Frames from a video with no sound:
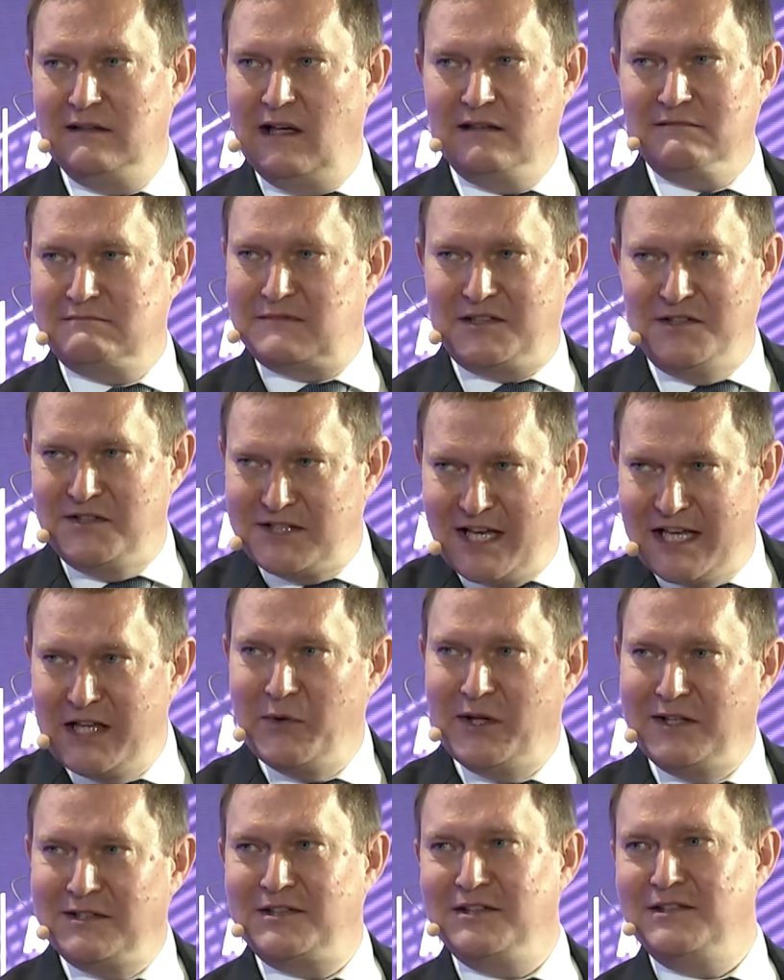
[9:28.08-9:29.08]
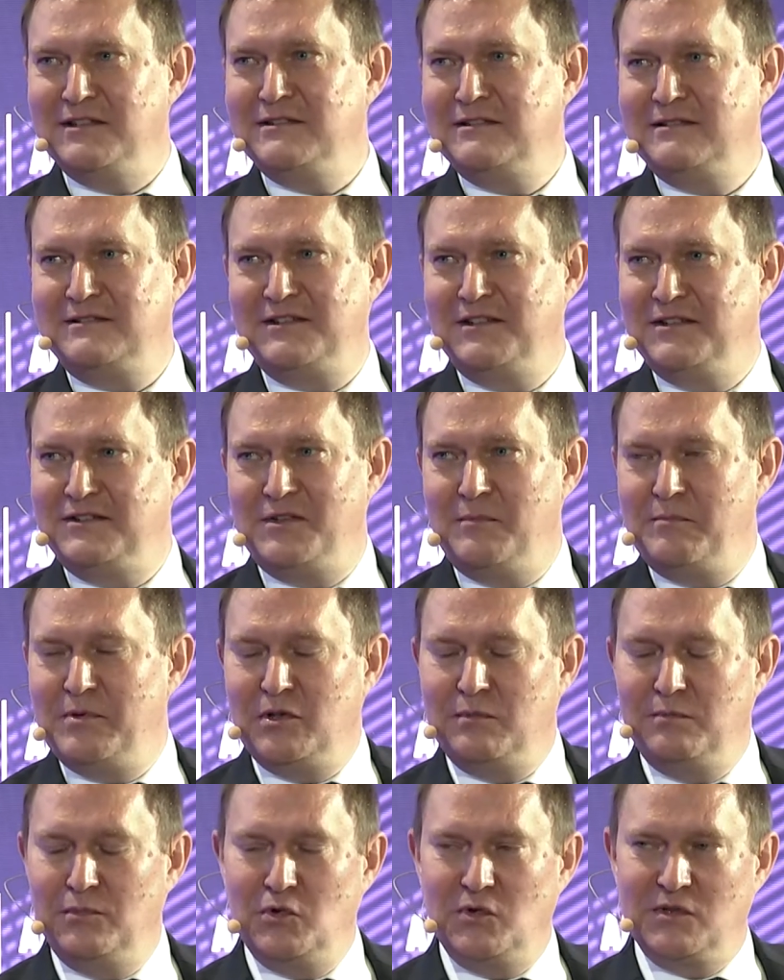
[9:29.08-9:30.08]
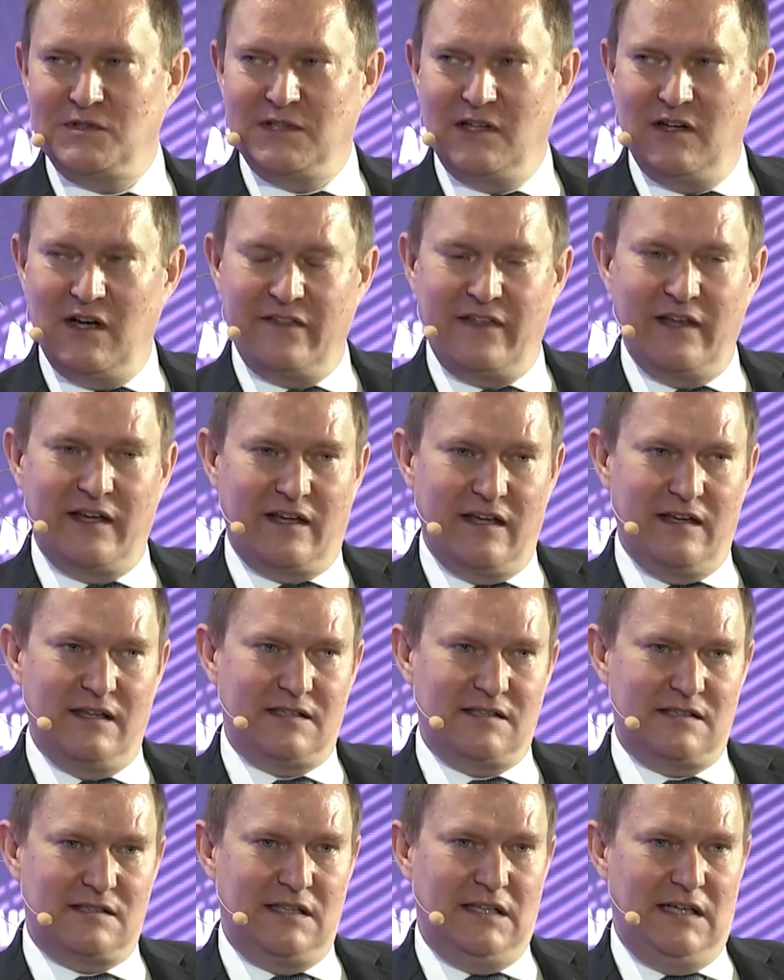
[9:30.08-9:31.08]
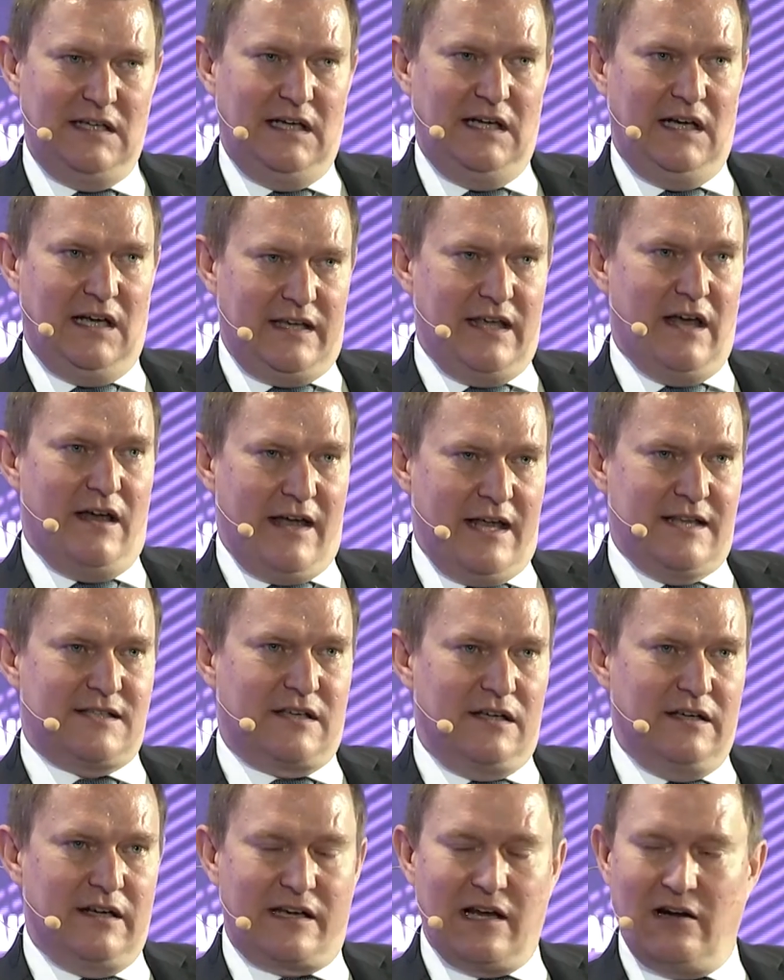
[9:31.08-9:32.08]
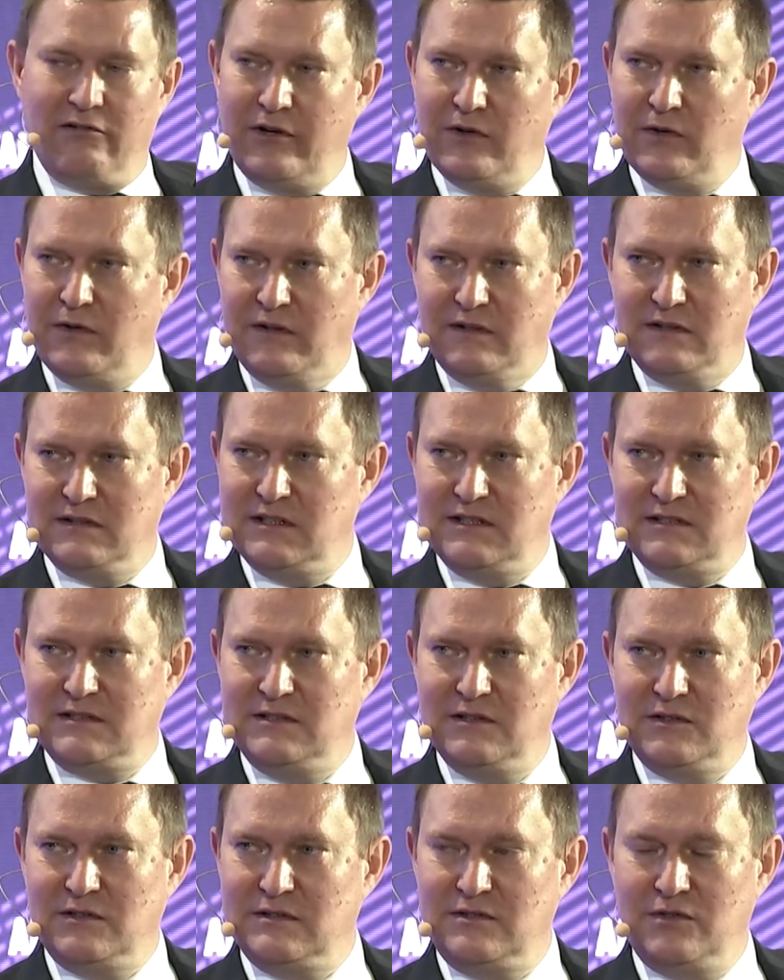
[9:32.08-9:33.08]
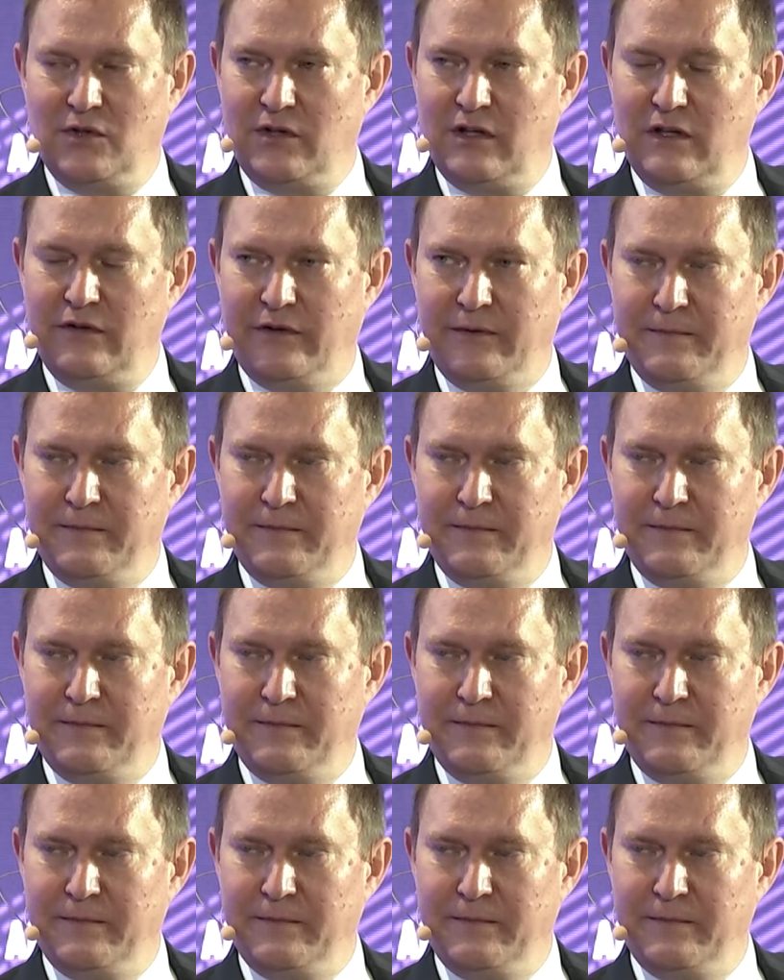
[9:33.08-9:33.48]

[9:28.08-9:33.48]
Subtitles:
continuing to build more. So I think it's going to carry on. It's not over.